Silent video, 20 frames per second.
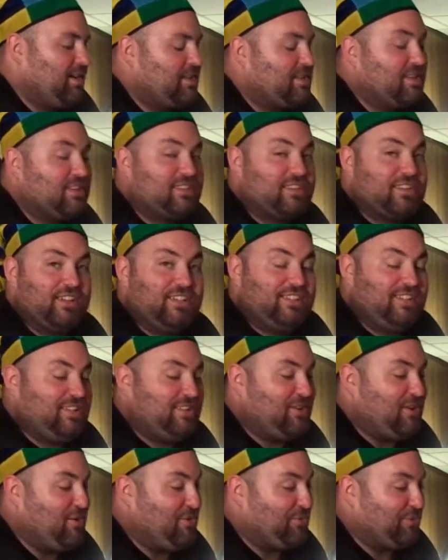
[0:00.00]
since
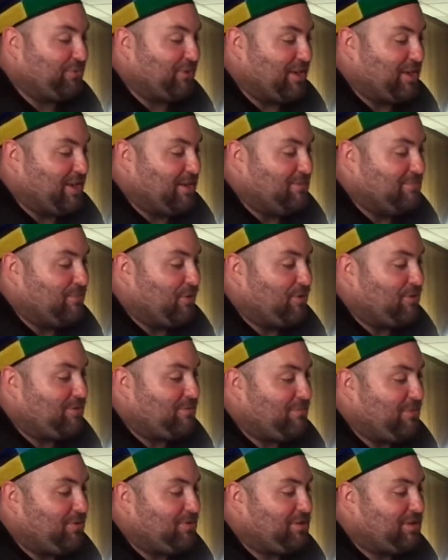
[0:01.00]
1903,
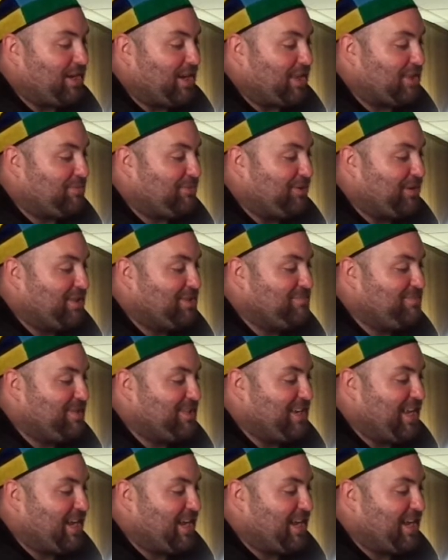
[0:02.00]
Molson Export has been